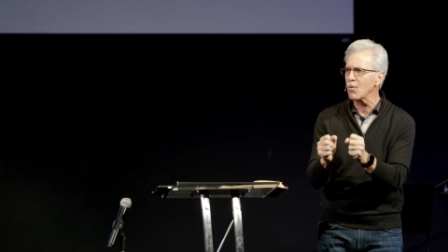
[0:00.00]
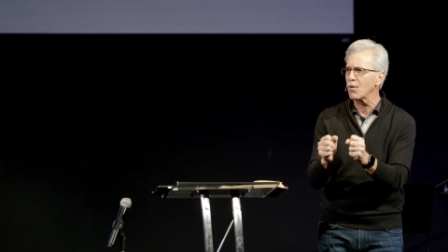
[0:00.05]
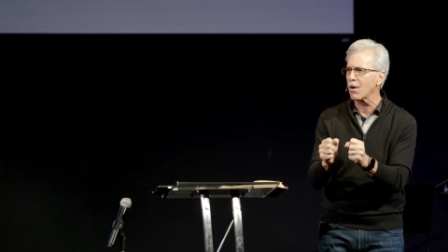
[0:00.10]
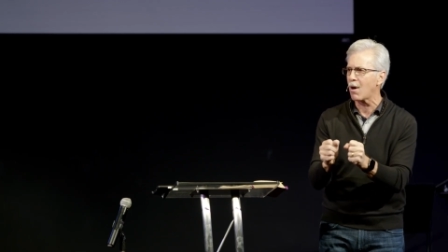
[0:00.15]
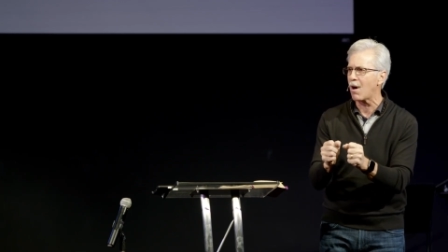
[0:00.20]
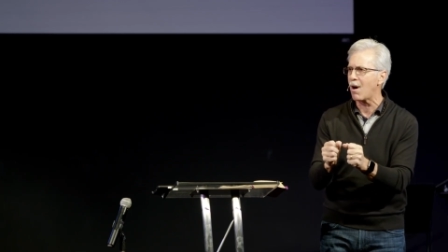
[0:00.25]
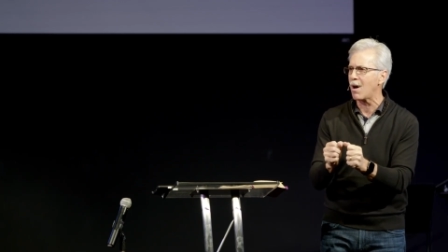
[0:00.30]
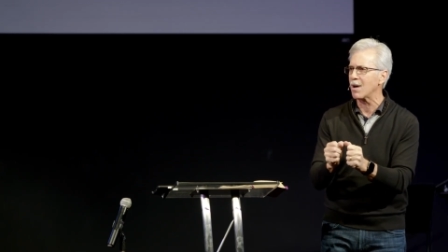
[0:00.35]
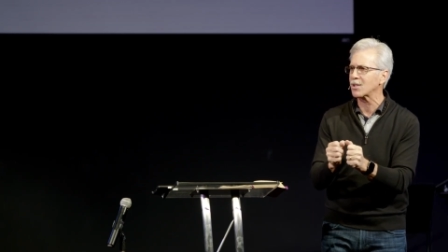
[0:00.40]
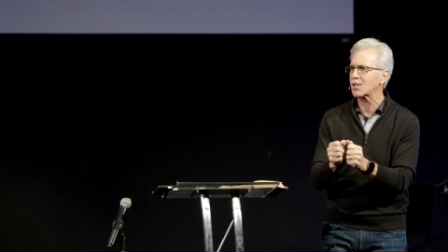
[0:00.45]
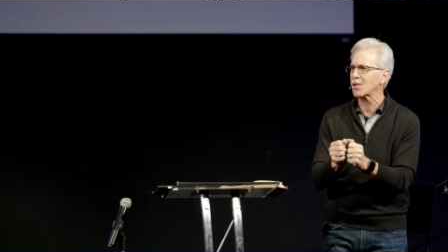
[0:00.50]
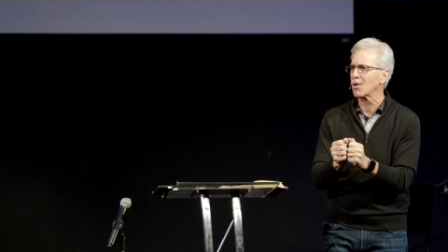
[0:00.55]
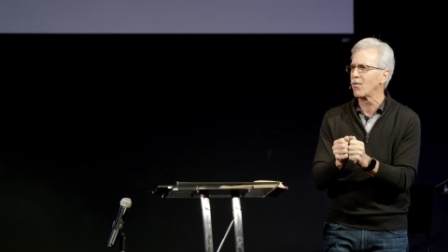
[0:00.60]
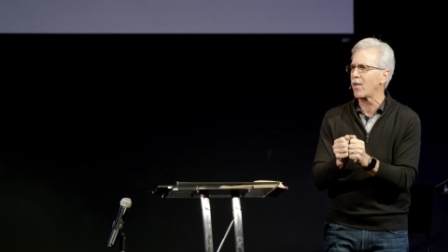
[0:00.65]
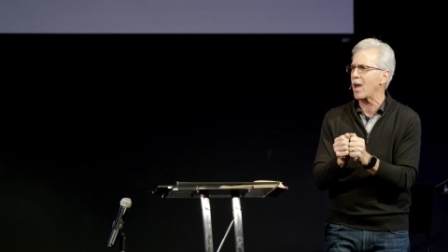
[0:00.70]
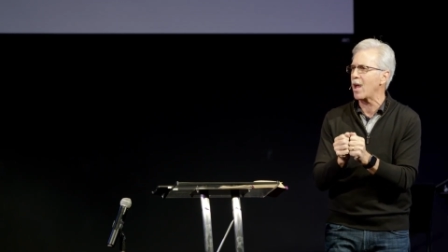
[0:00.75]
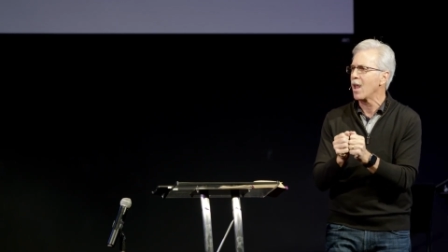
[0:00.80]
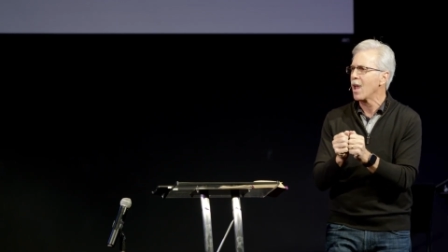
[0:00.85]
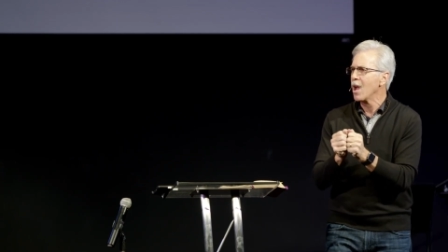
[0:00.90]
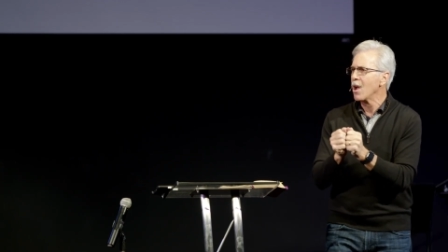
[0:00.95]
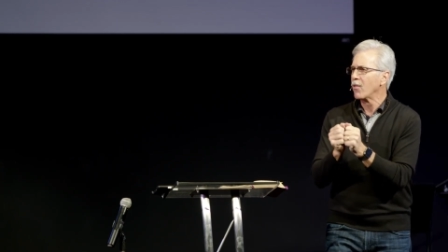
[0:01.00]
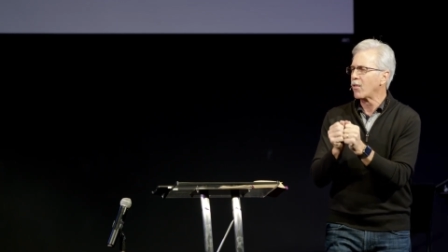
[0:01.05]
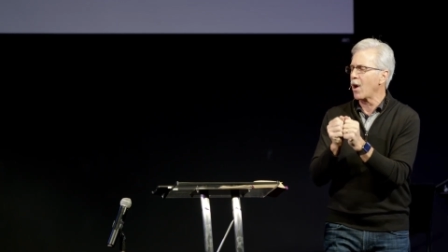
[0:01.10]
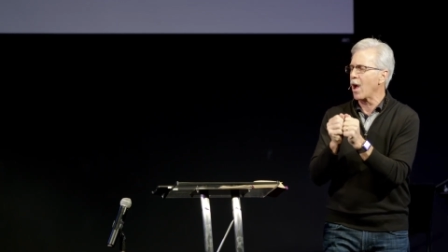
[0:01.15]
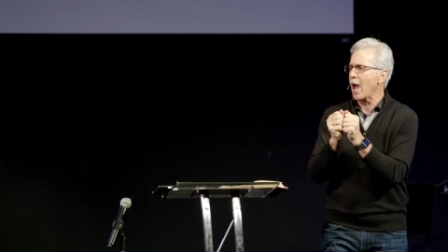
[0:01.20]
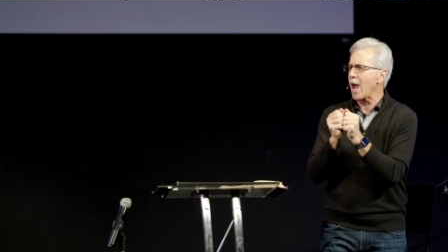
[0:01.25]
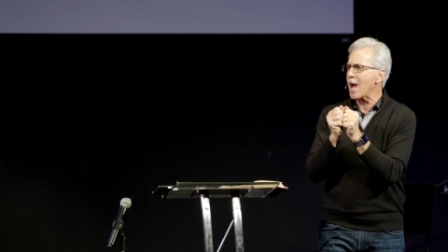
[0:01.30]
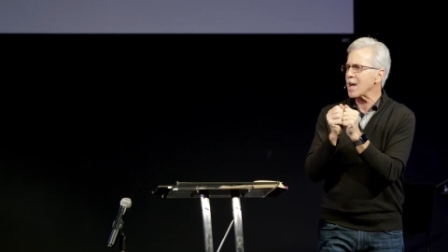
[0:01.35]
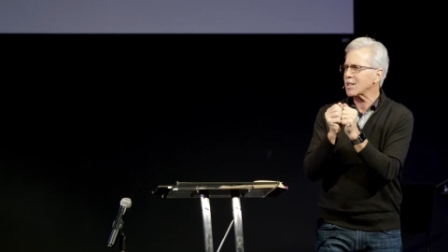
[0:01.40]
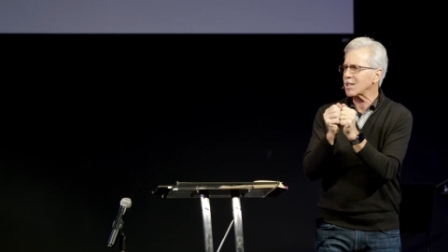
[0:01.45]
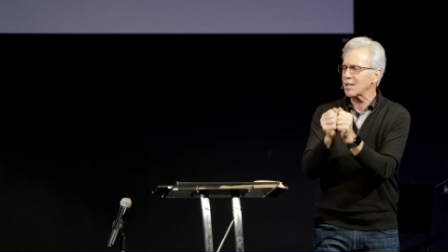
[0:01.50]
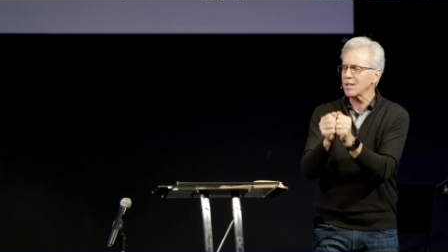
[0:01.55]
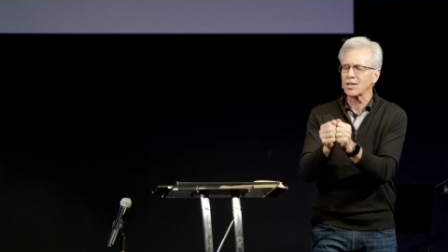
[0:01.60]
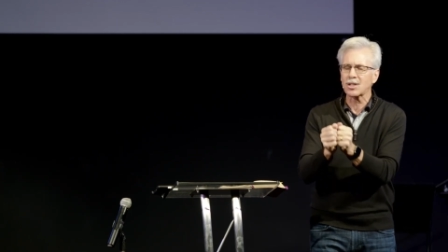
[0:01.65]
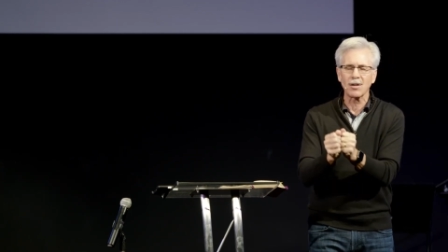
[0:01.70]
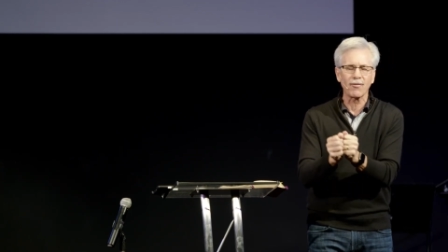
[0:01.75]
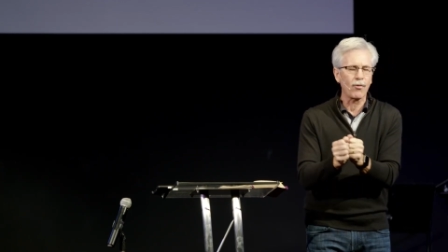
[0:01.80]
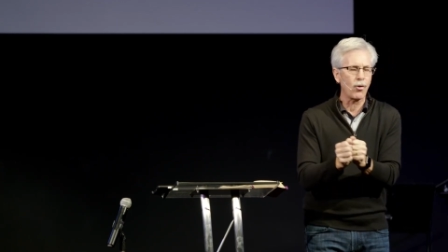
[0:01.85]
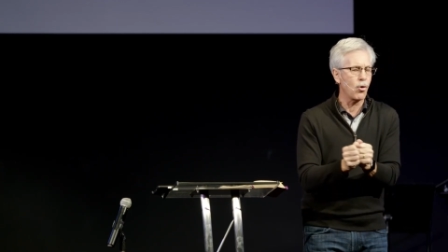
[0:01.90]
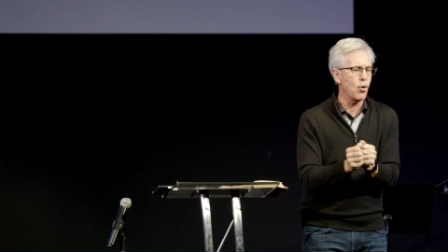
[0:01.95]
God, so that the essence
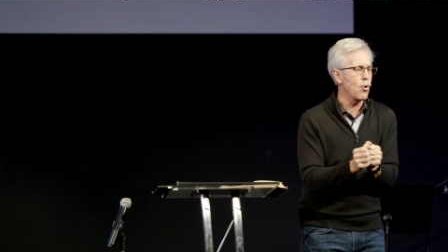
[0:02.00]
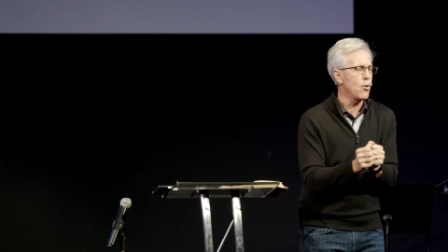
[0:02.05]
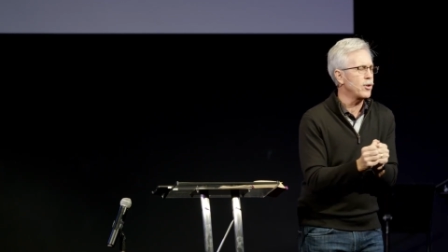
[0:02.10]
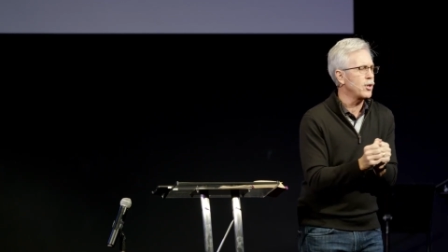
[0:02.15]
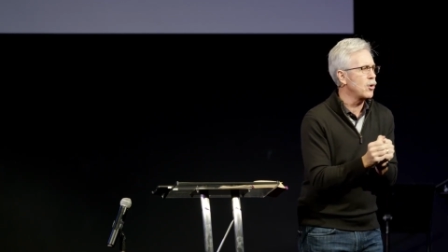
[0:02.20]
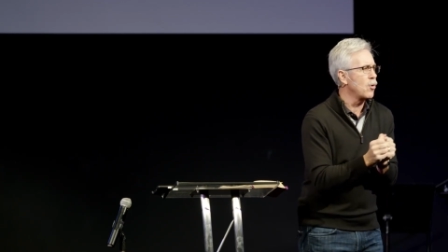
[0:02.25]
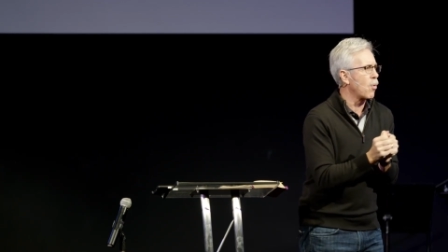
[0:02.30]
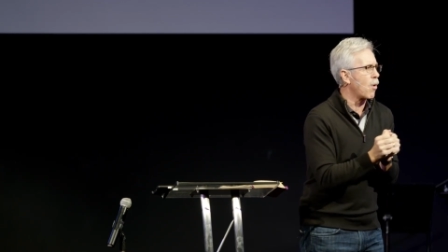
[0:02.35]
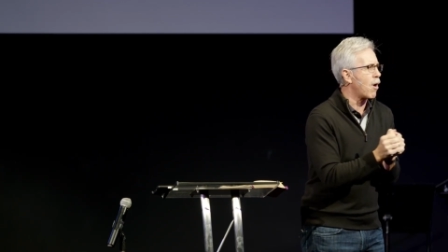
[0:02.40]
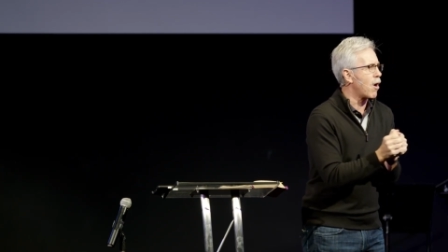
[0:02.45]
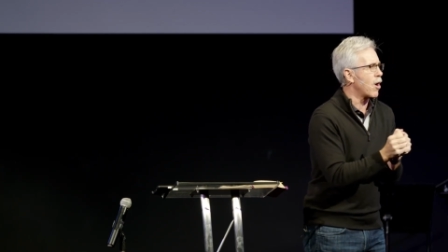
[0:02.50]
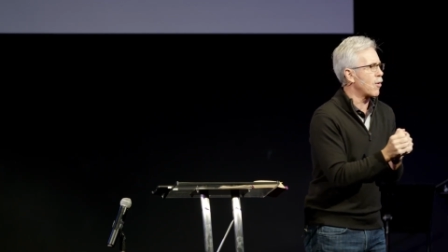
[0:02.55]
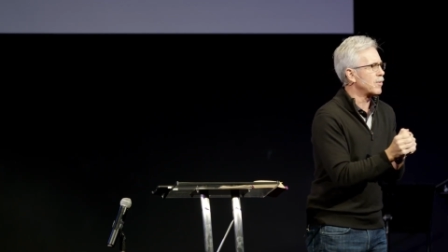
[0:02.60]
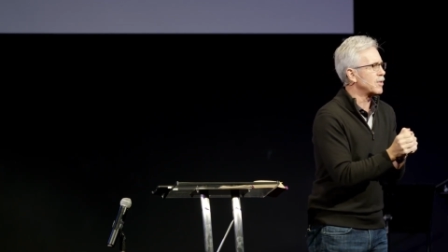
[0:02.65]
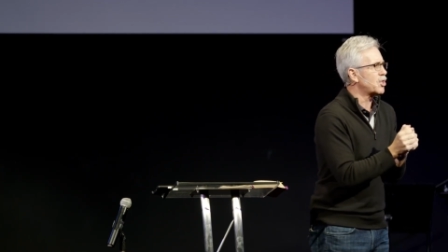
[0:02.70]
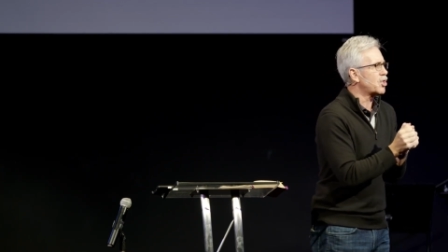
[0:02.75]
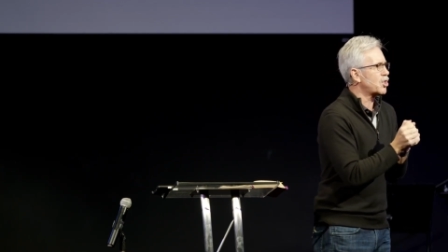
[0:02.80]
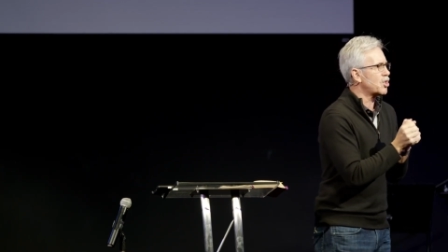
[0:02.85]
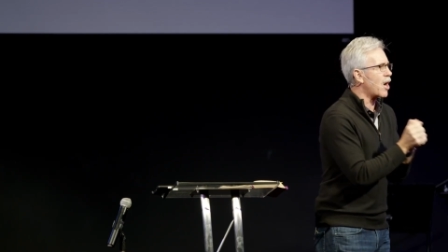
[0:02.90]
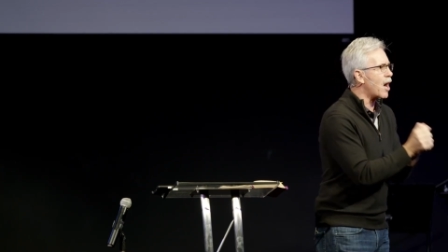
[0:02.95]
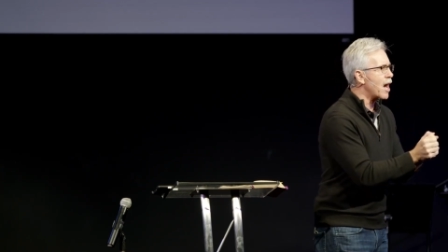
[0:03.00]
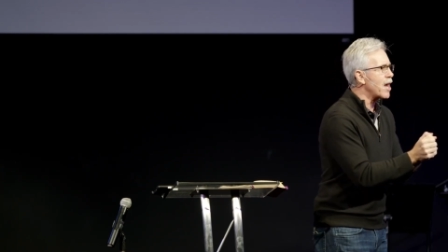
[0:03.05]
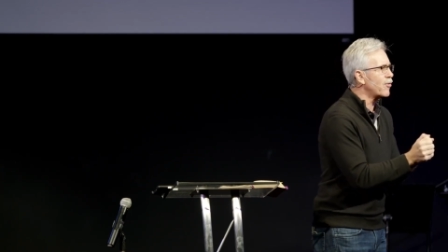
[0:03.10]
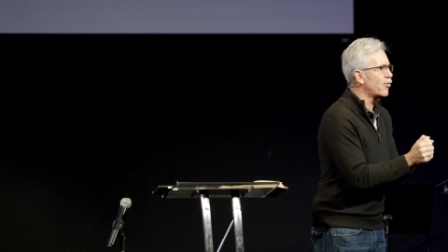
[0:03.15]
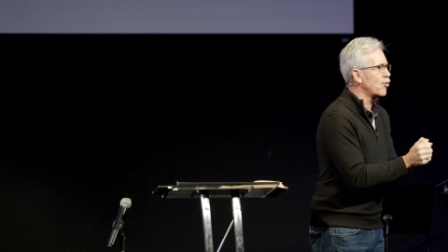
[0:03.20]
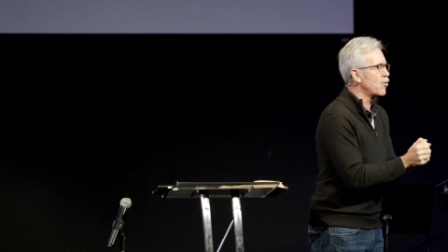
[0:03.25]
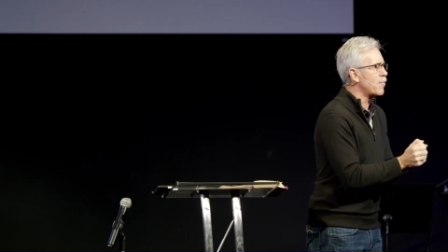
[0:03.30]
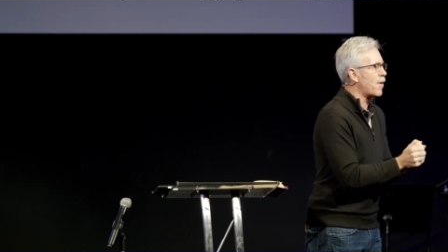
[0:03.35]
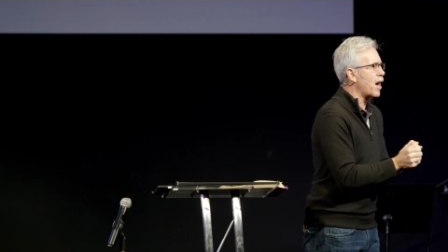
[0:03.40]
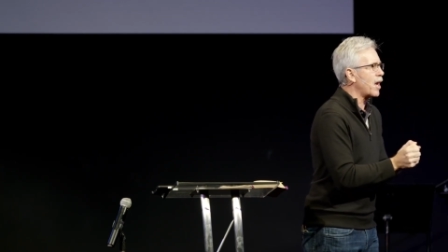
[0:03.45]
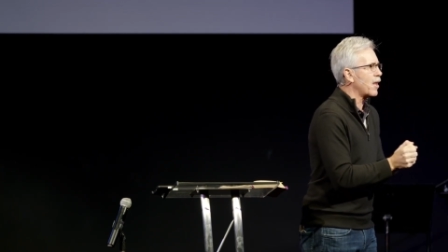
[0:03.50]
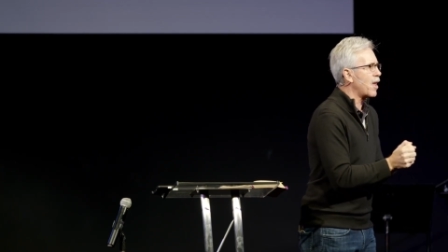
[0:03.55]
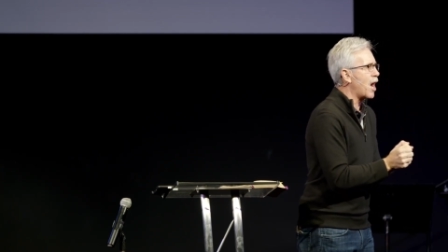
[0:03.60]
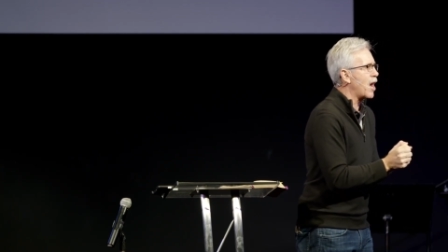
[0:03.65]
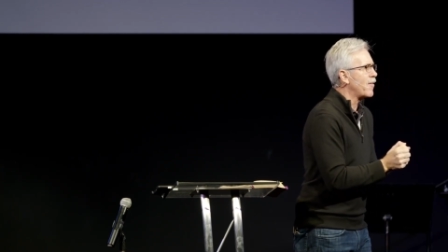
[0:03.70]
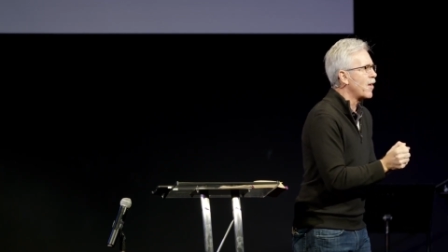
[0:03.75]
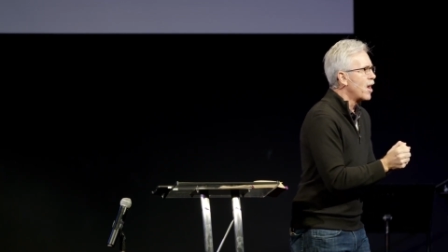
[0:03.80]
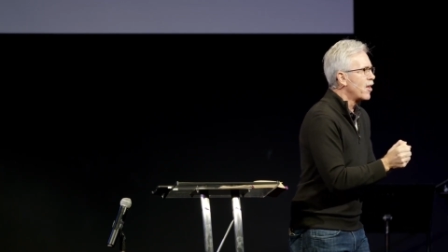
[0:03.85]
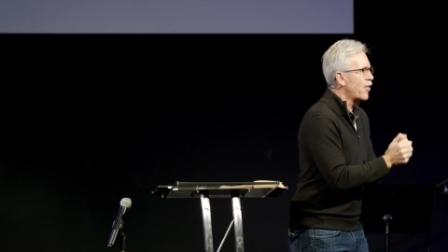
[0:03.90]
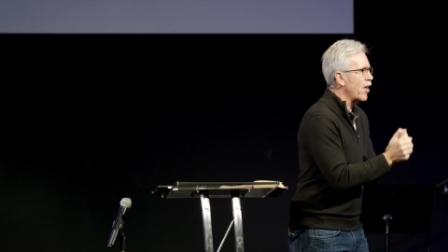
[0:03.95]
of who you are would shine through my
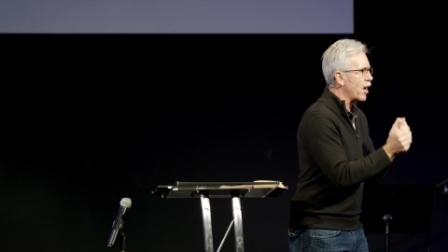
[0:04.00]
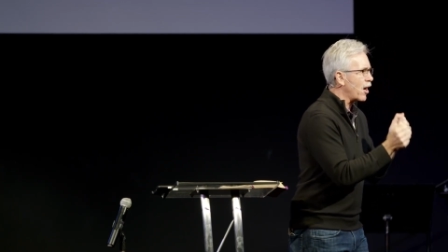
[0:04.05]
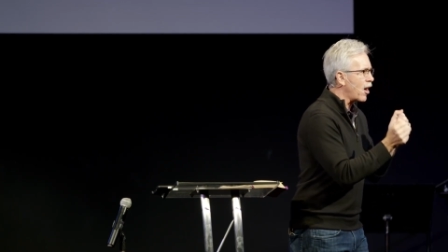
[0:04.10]
life, that